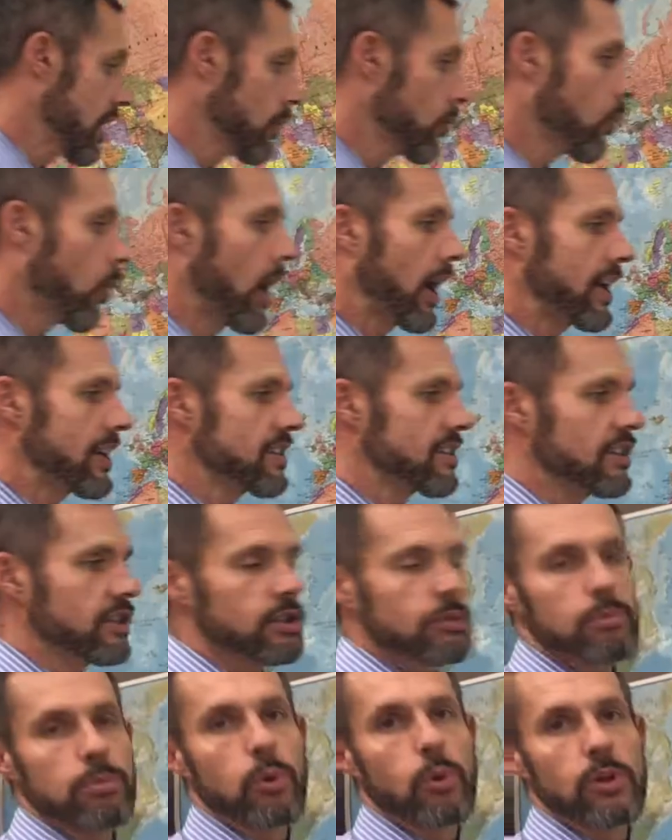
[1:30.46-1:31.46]
Why is
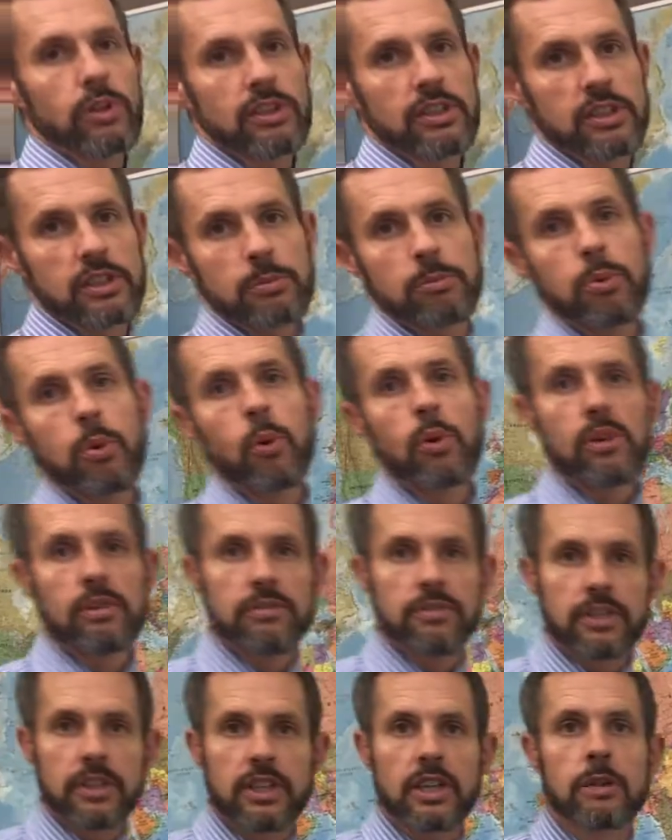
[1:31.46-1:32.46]
this important? It's important
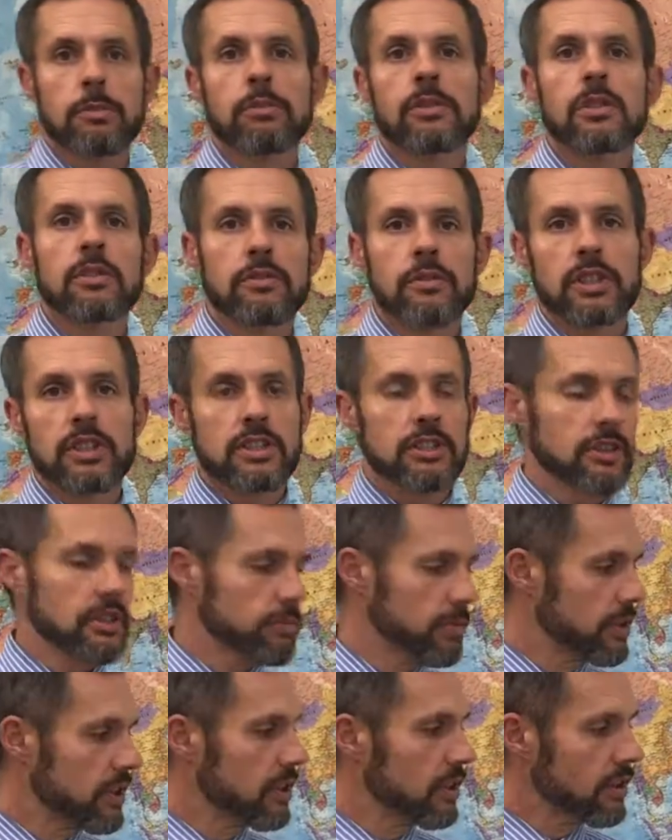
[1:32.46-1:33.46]
for a number of reasons,
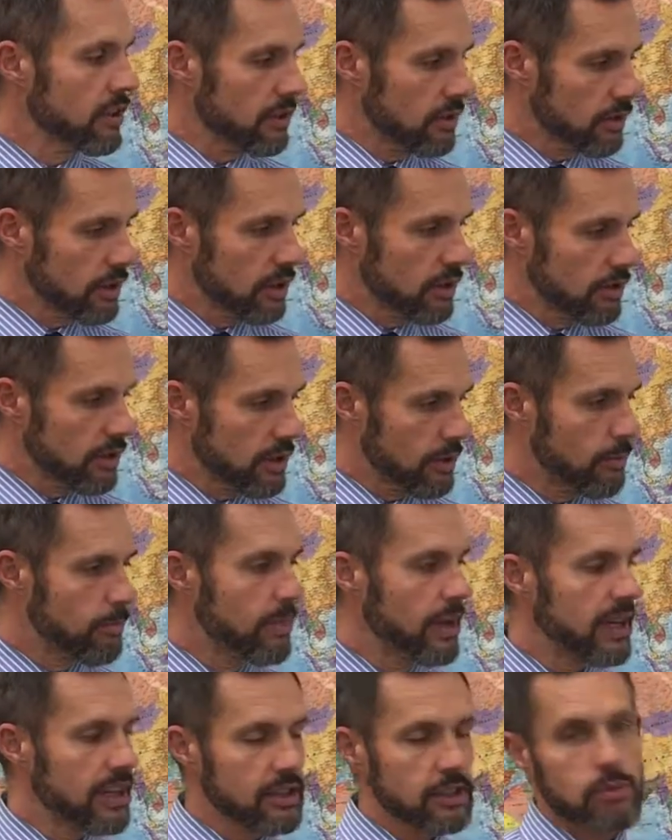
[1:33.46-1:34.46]
but the
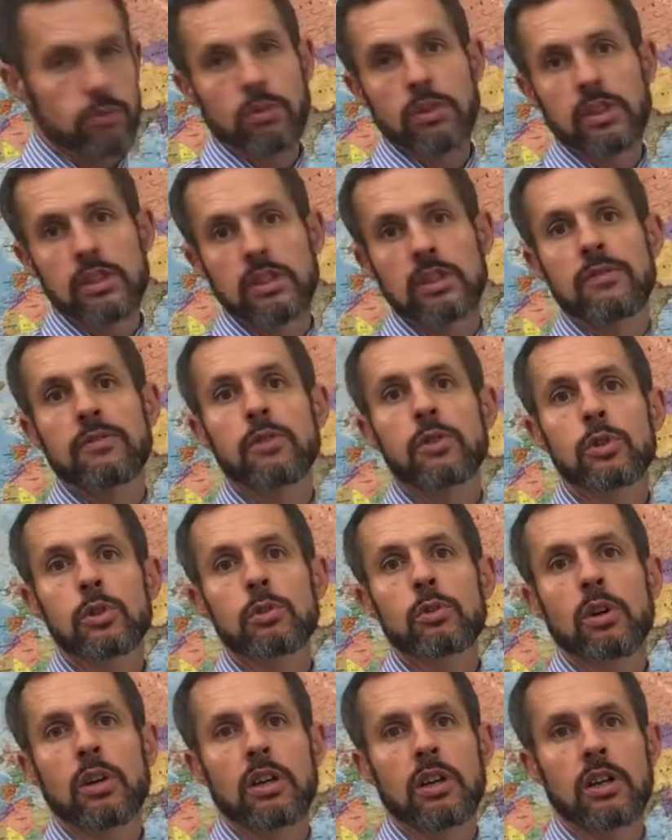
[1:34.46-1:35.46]
biggest one is if
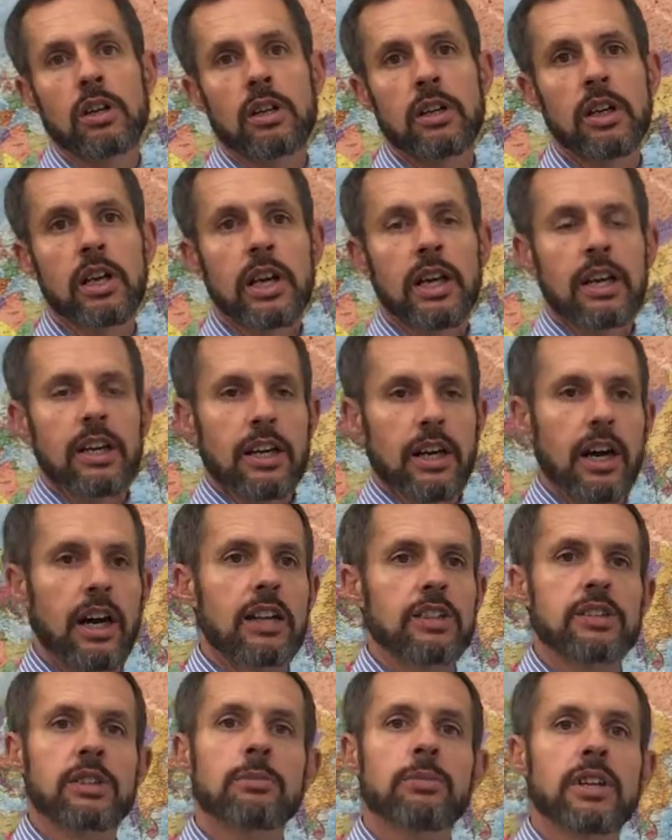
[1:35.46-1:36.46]
you are
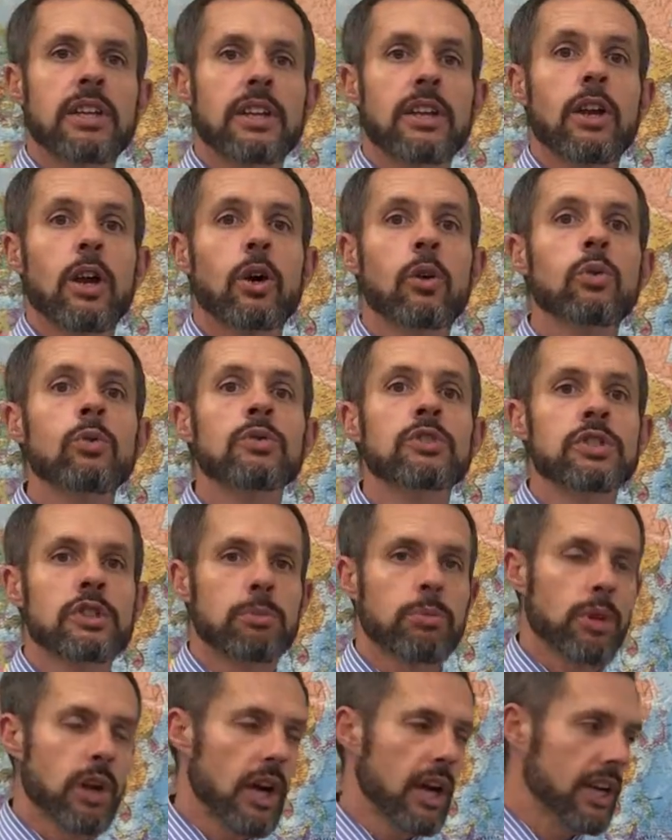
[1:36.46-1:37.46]
somebody that owns a
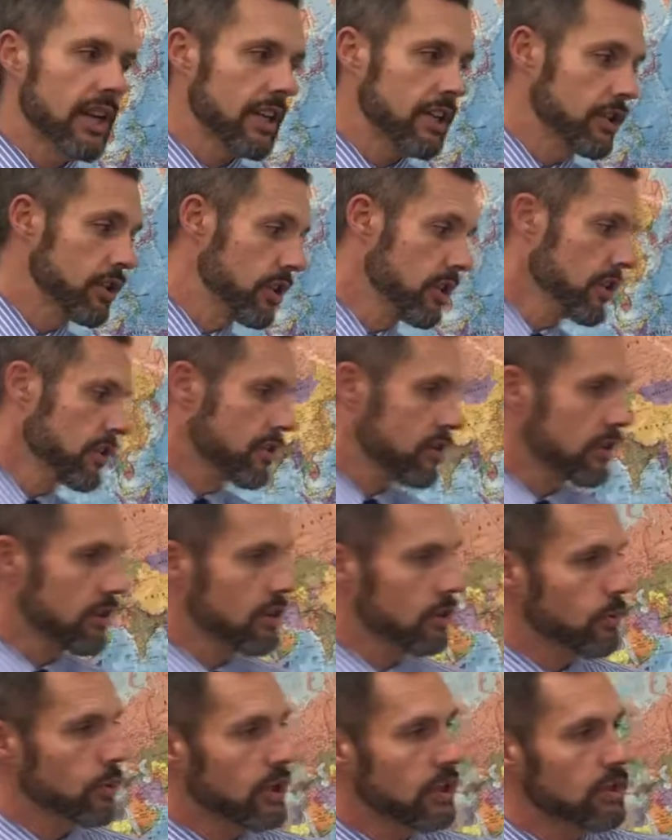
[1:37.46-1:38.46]
product, you're
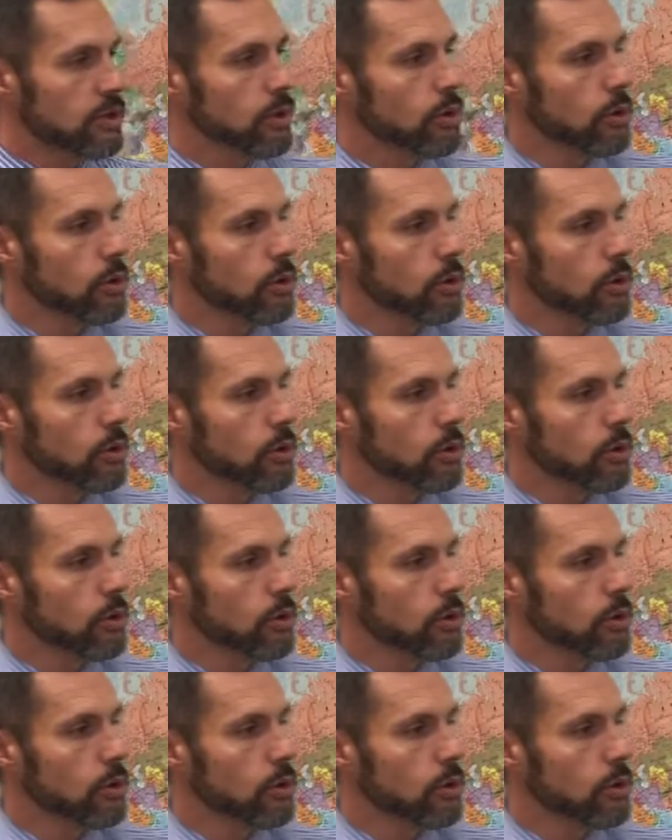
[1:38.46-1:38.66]
concerned with